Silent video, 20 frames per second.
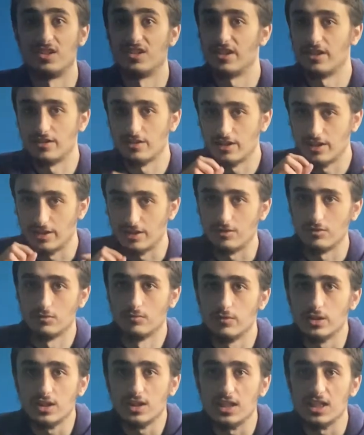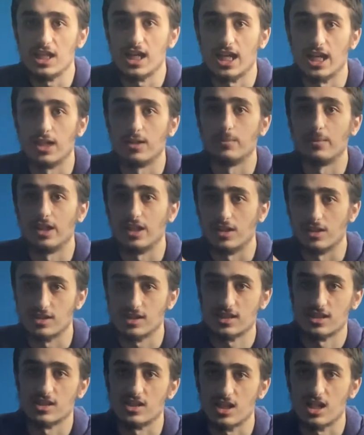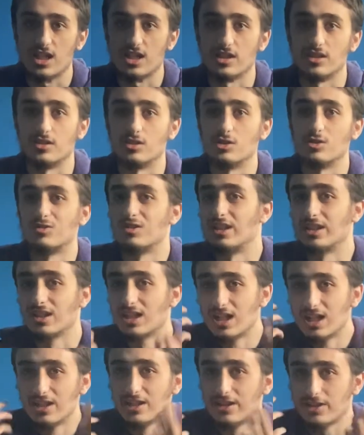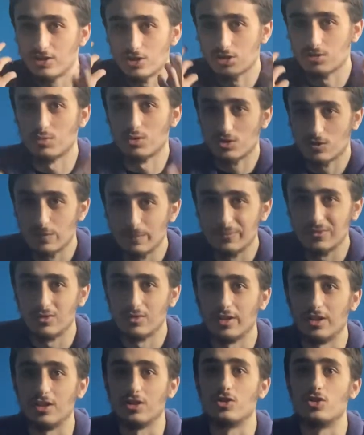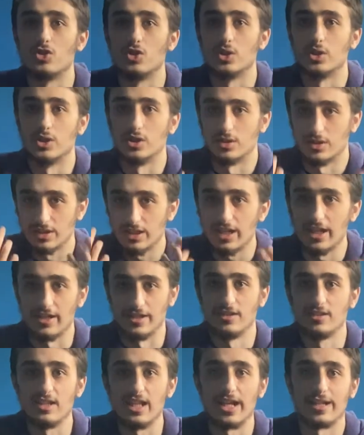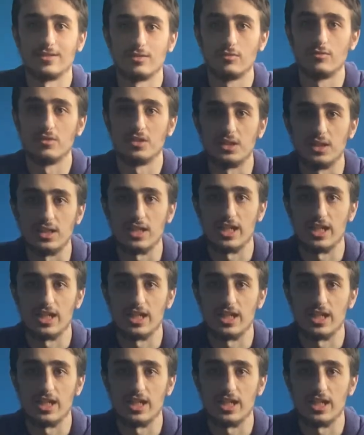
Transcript: in a 3D animated style. Like, he just looks pretty good in that 3D